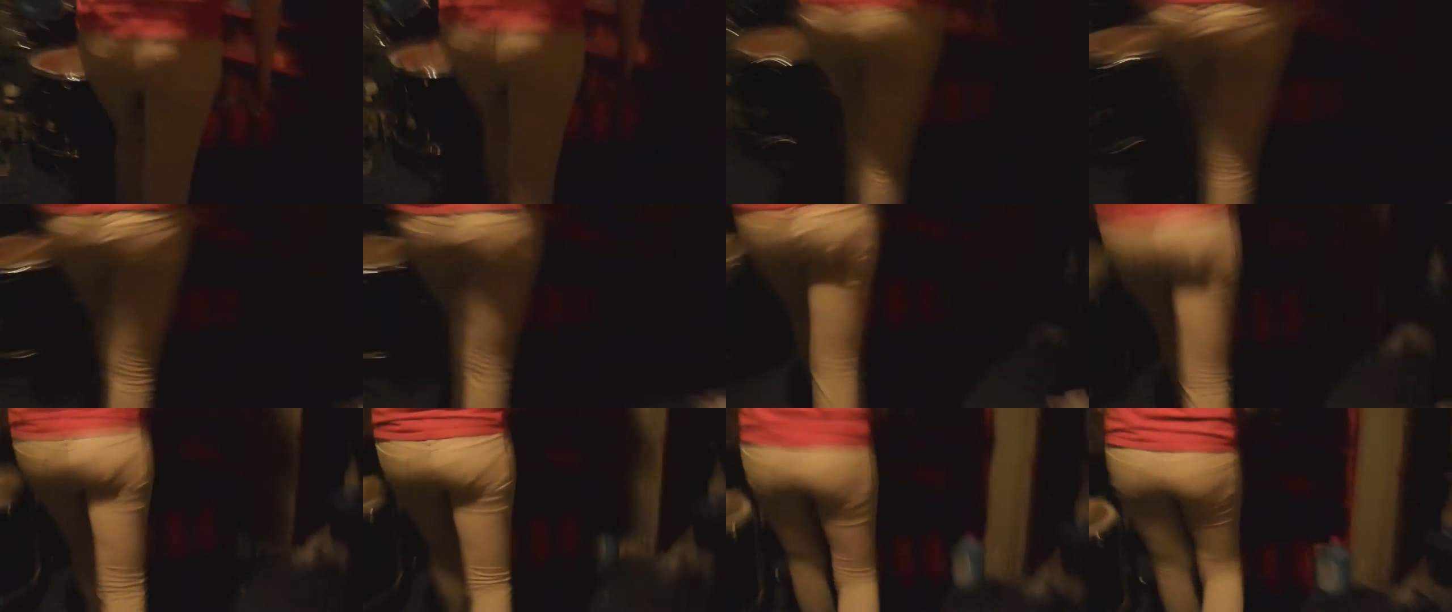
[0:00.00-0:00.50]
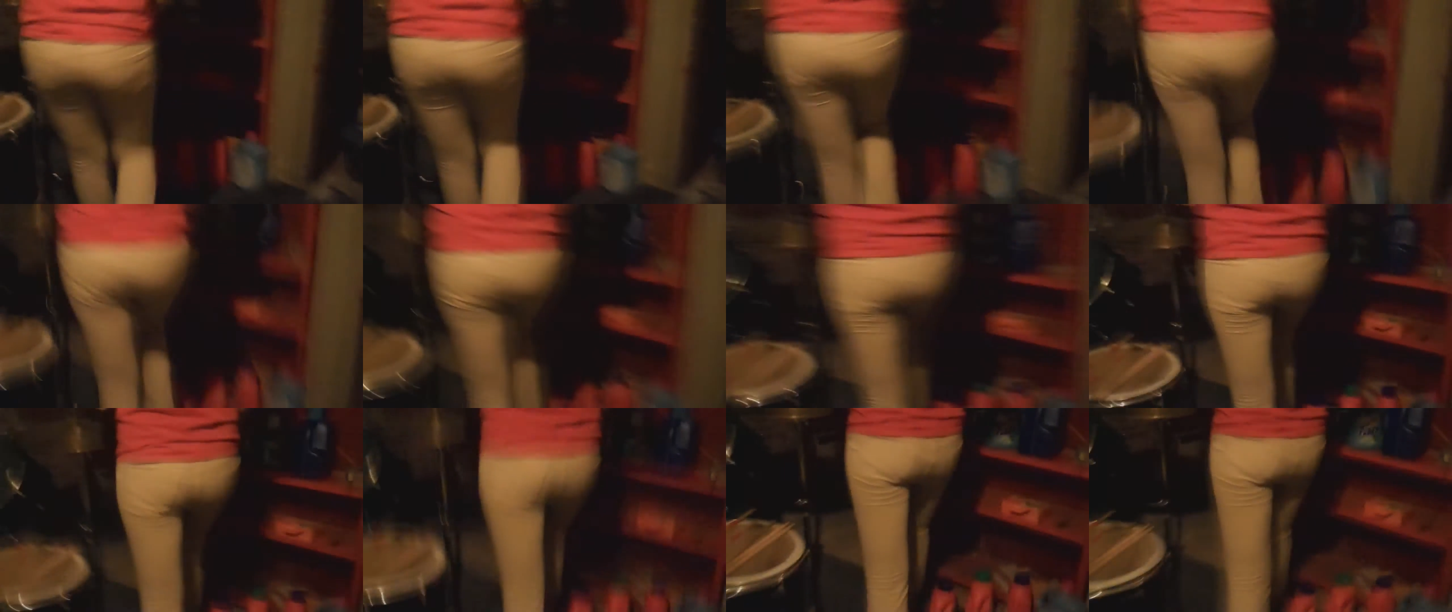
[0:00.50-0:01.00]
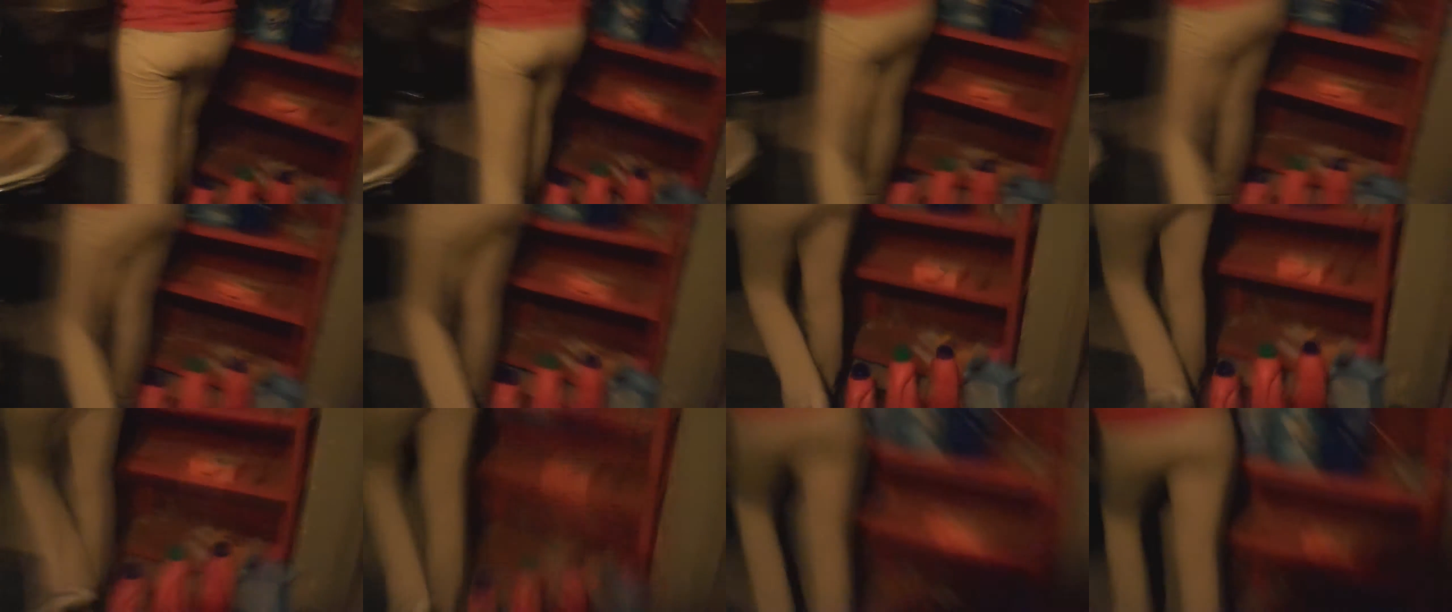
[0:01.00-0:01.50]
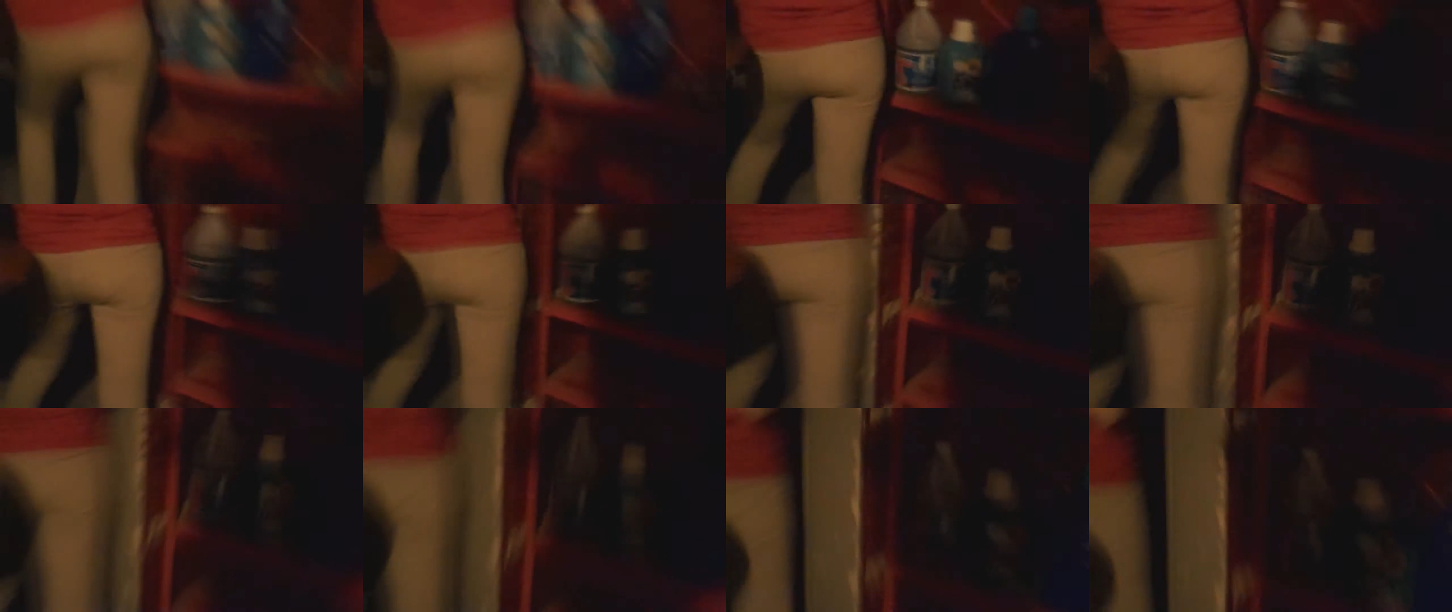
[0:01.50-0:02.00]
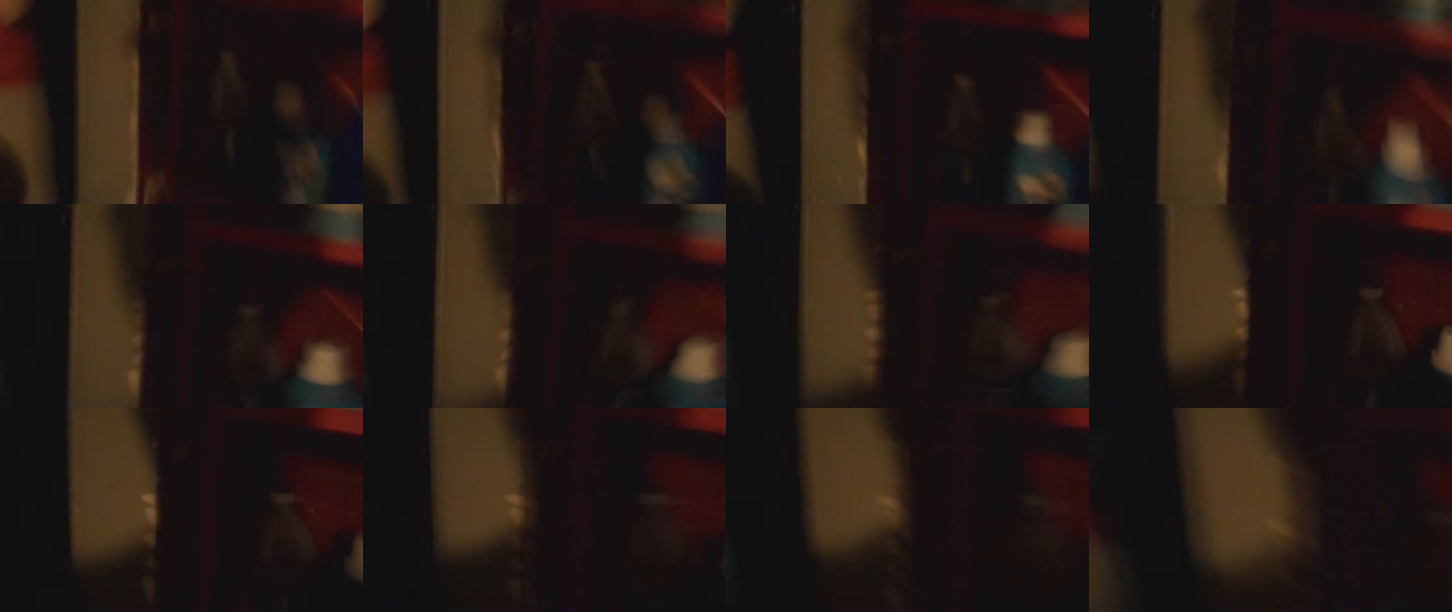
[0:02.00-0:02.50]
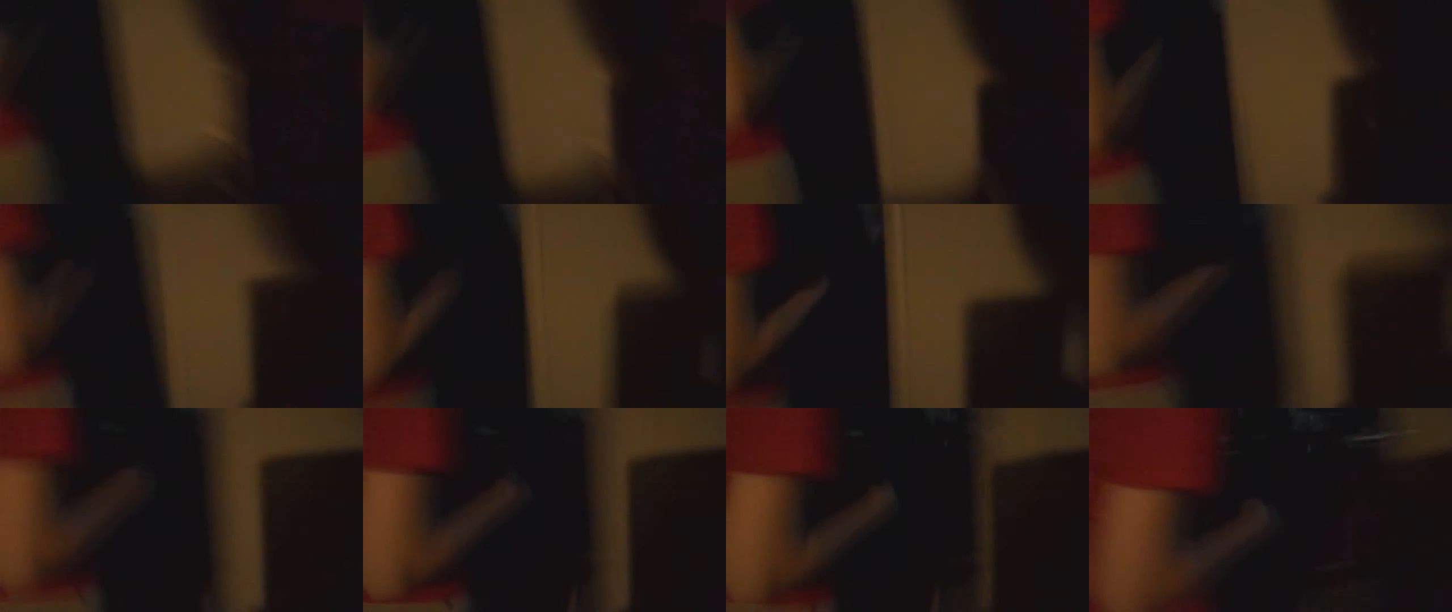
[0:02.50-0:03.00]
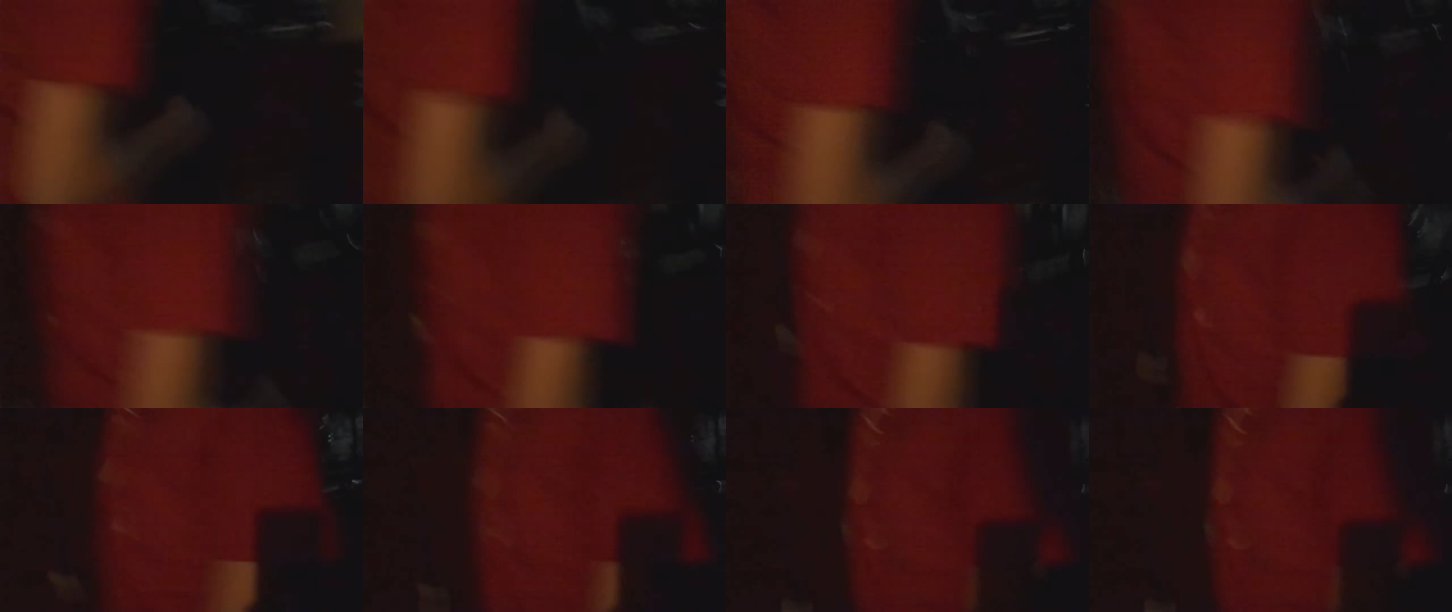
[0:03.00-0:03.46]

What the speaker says: [unreadable: no face in view]